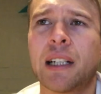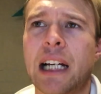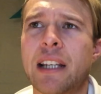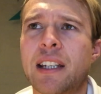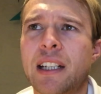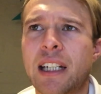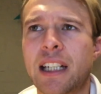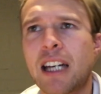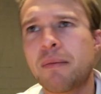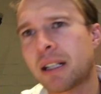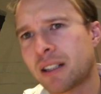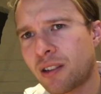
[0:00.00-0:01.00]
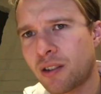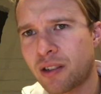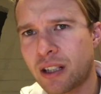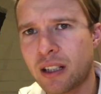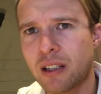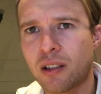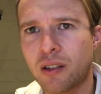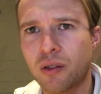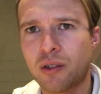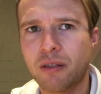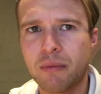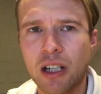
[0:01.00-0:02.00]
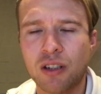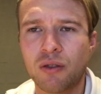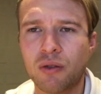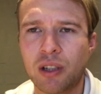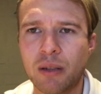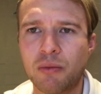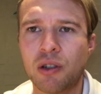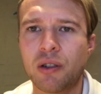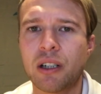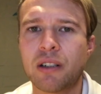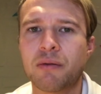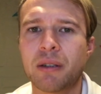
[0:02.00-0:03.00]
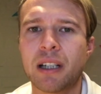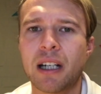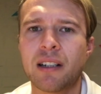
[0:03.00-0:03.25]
I think I came back to New Zealand to do some national team duties with